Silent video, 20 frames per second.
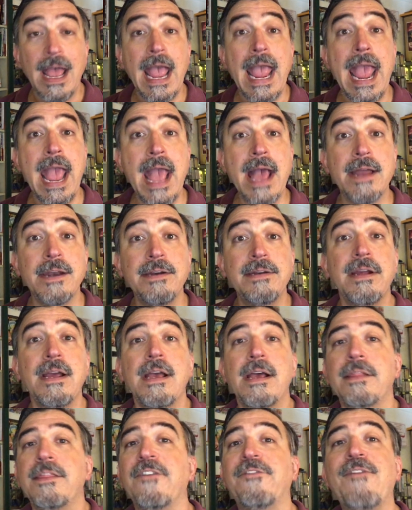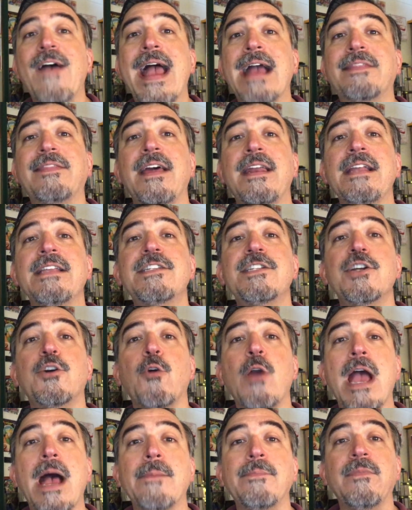And the fact that
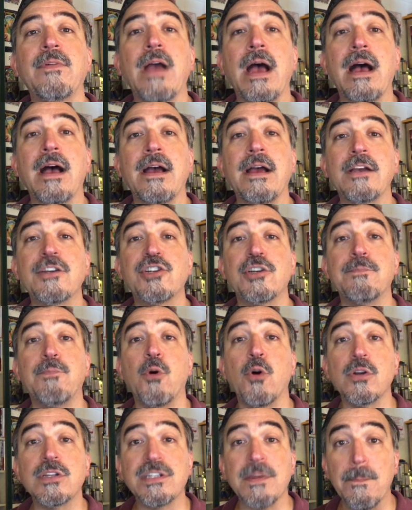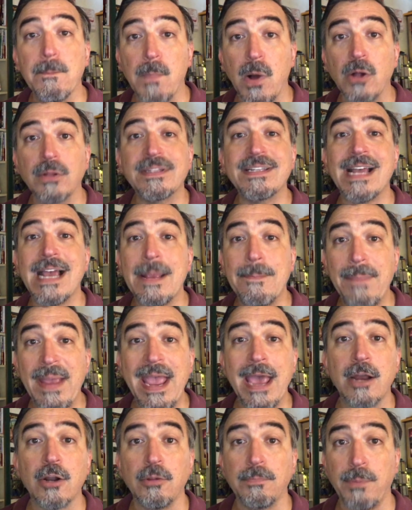Instagram supports
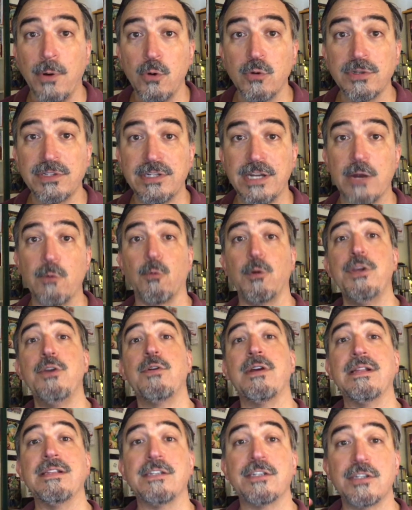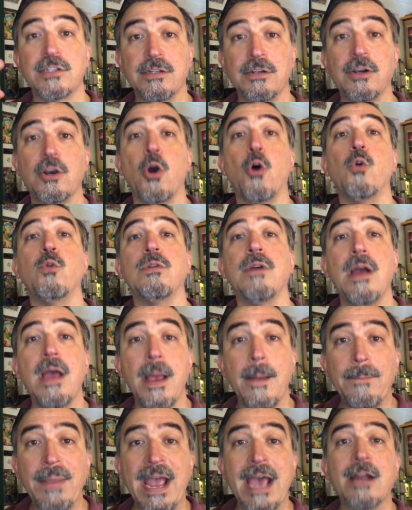multi-panel posting, where you can go
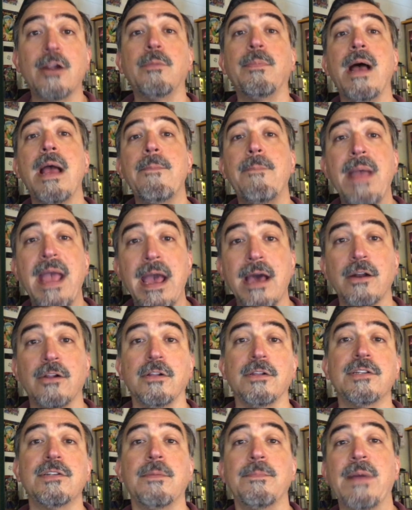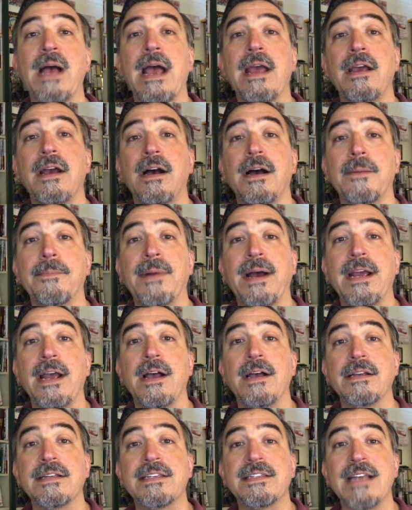panel by panels, by
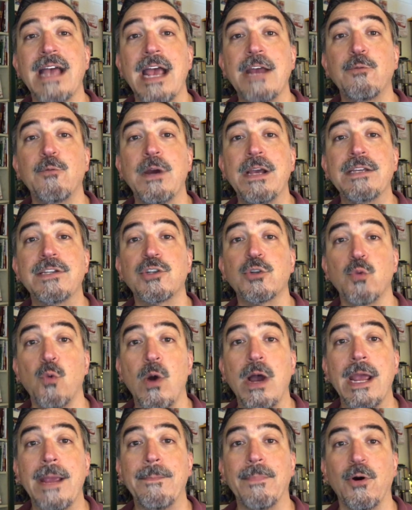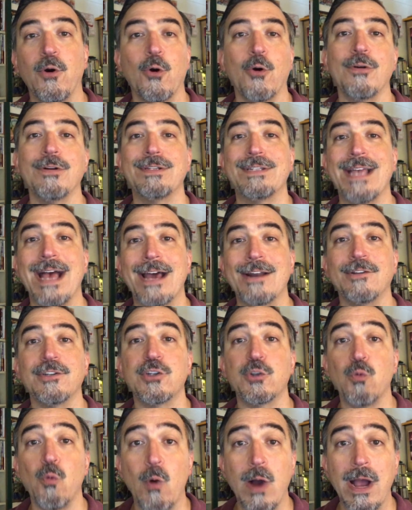a sideways swipe, a horizontal
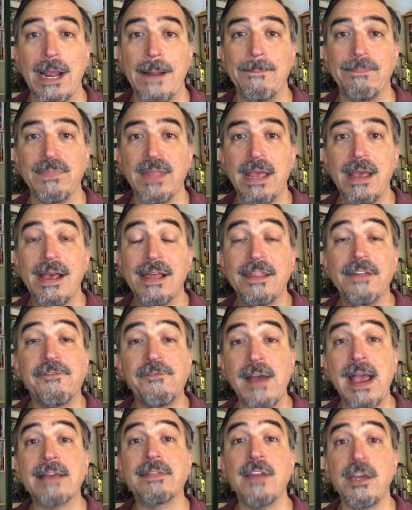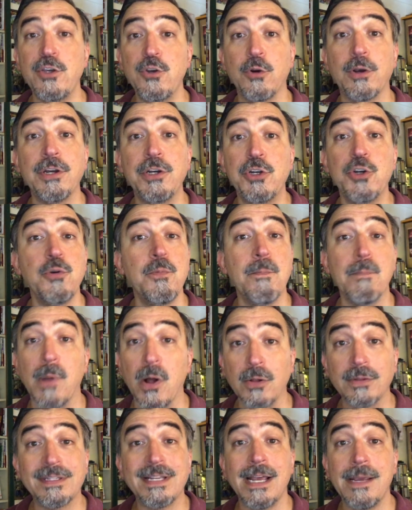swipe. The fact that you can do
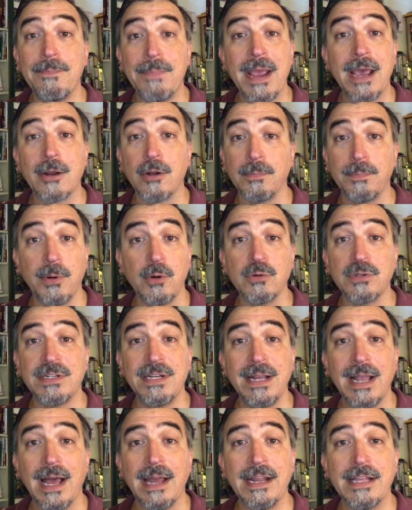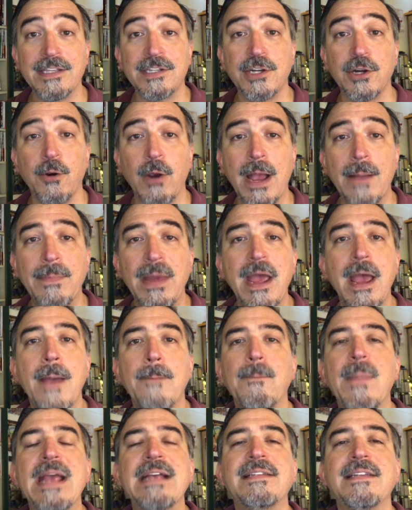multi-panel posting on Instagram
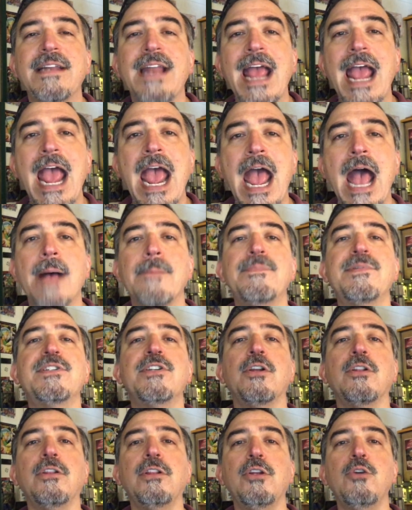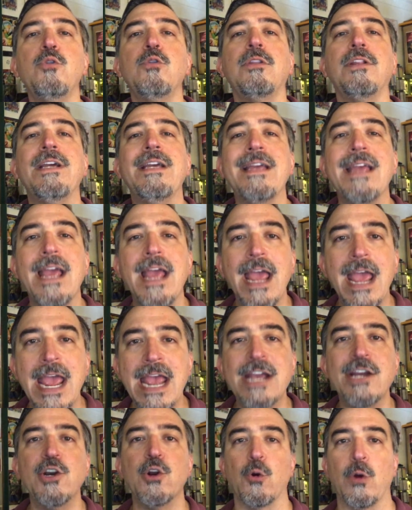makes it absolutely
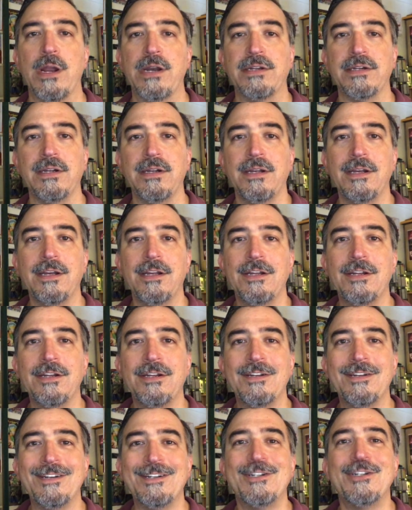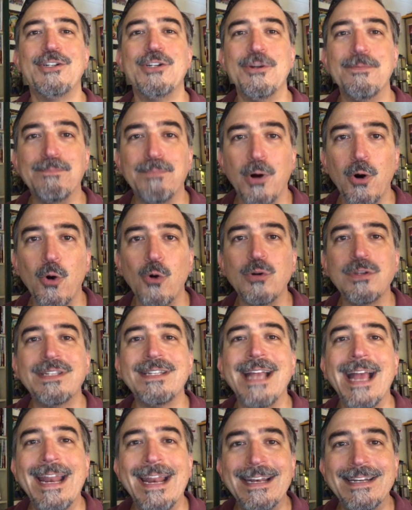ignorant to
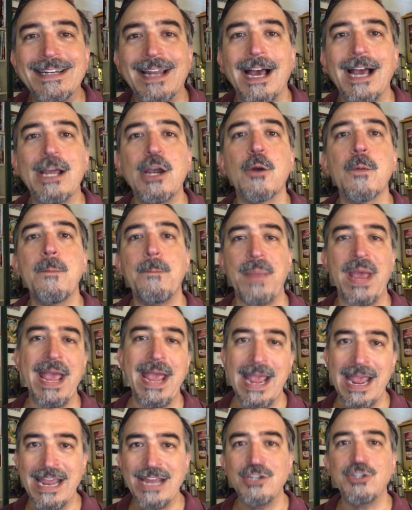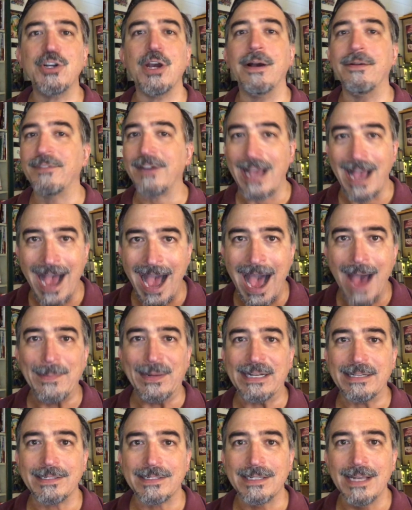post an entire page of
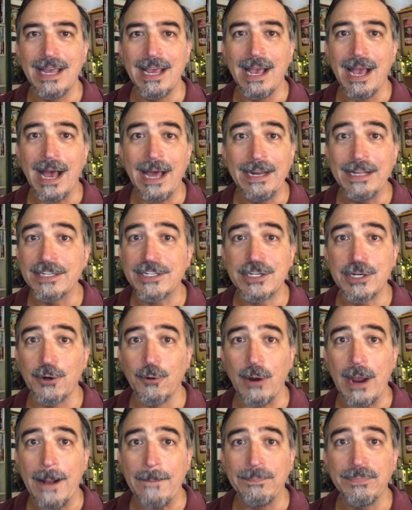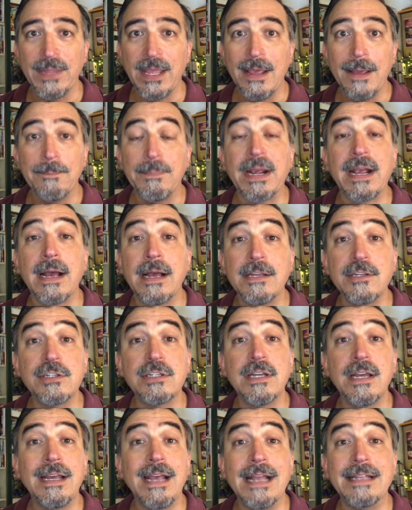comics on Instagram
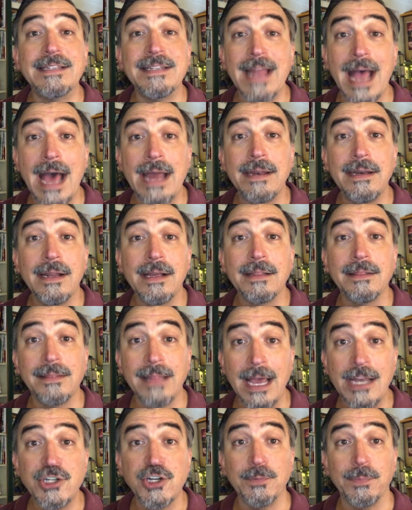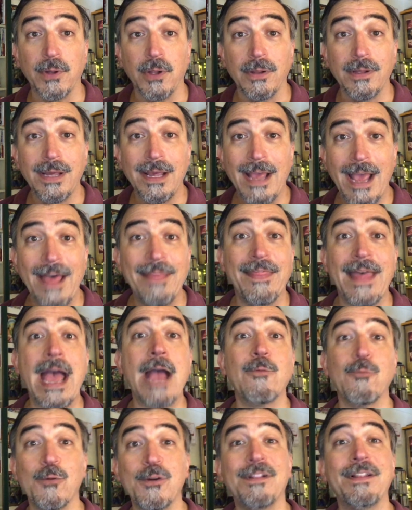because it's not legible. And
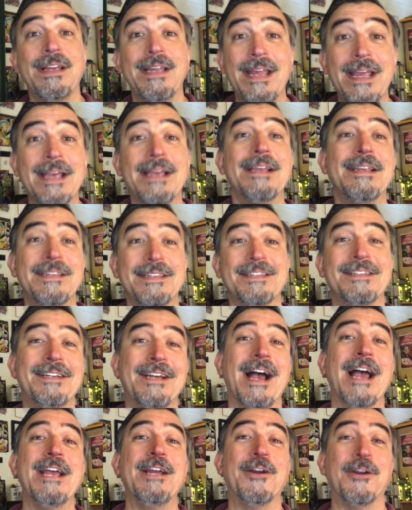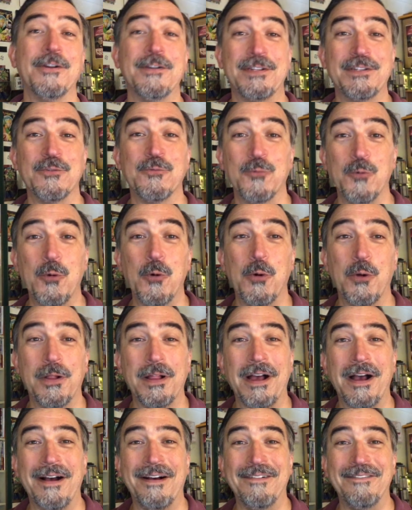that really is Geiger's
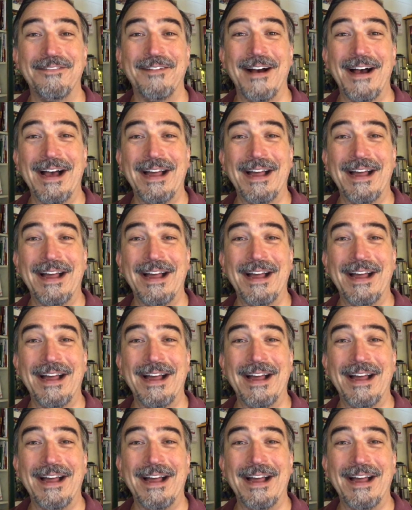rule of